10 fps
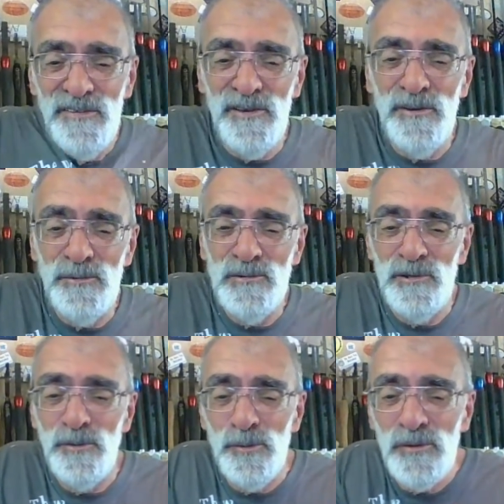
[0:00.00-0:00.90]
Thank you,
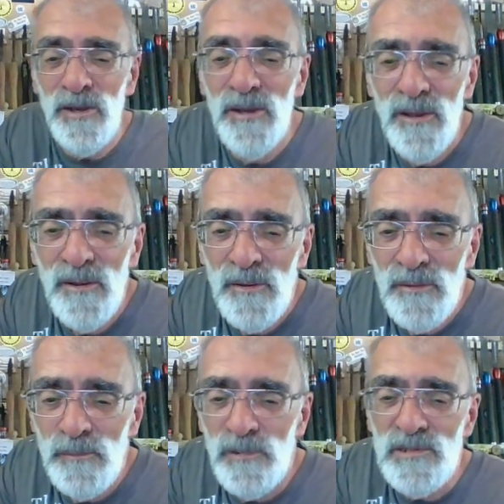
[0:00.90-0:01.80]
George,
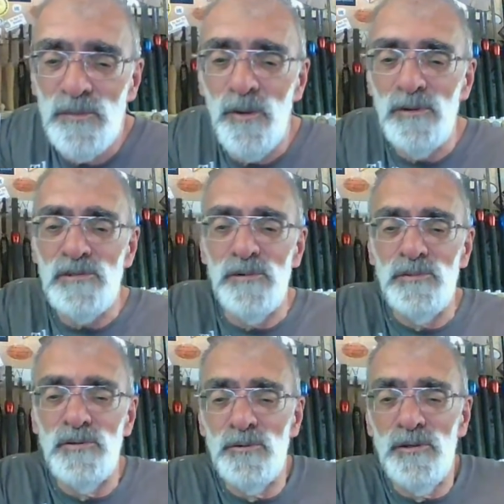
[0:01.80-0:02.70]
Mr. Mike, stop
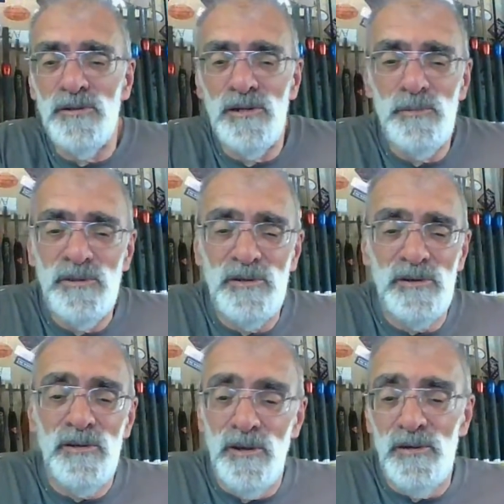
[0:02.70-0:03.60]
talking, that'll be the
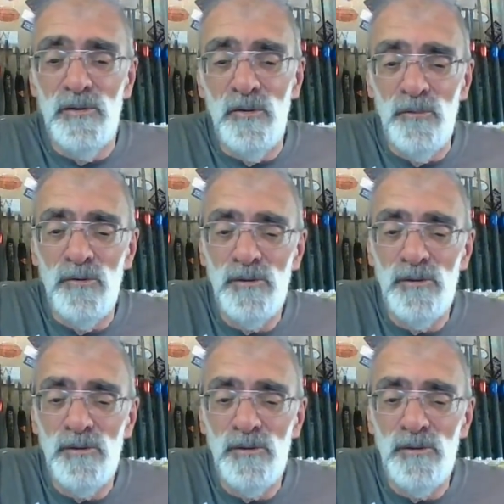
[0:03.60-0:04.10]
day. Yeah, you're not wrong